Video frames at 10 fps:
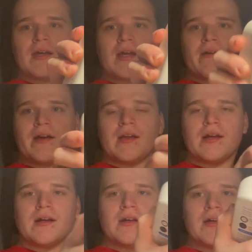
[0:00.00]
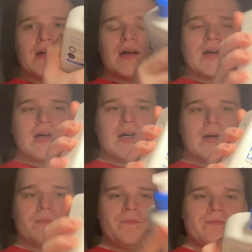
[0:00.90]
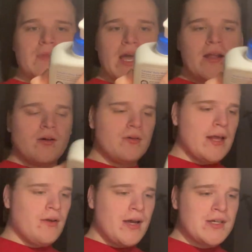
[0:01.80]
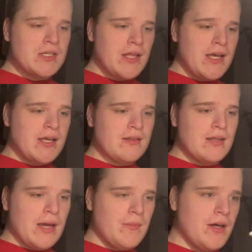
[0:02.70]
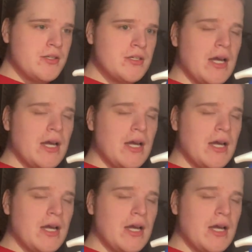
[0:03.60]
I got right here? I don't actually like it that much.